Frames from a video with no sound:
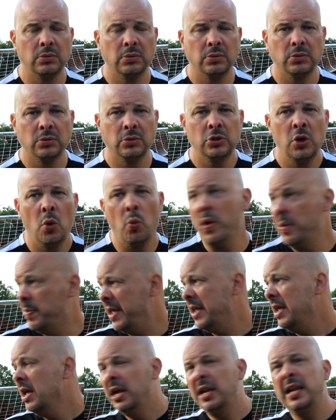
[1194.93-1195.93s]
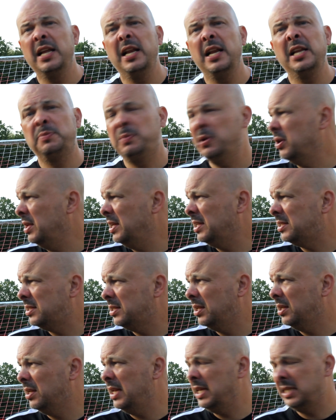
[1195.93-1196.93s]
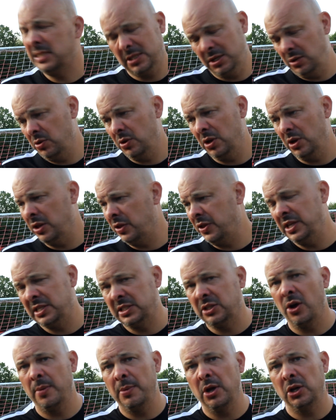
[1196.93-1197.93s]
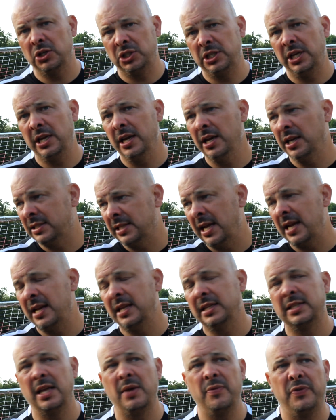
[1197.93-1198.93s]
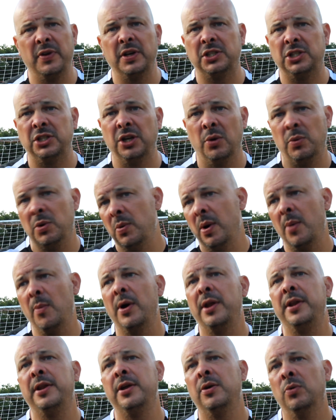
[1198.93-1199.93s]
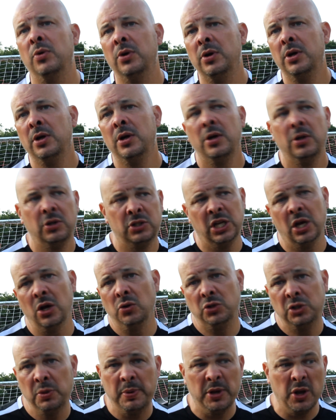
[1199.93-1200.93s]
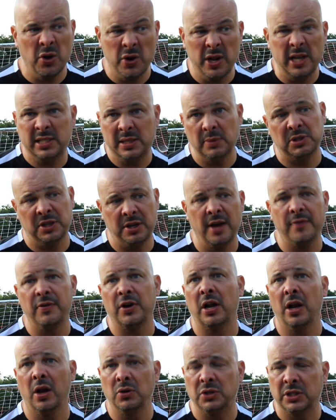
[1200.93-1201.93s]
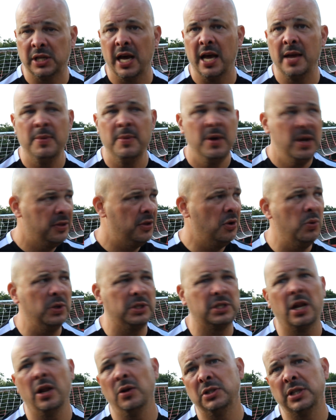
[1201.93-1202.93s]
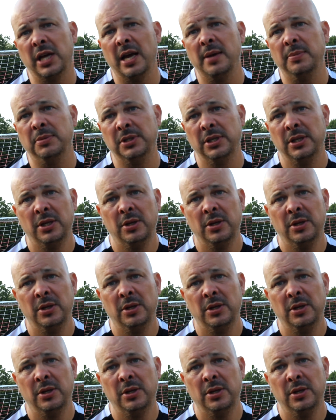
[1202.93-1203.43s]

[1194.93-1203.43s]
um, we the one thing. Let, us be honest. Let's this time last year, exactly the same fixture, we won one 0 Yeah. So to be honest, it was another close yeah. game. They're always close games.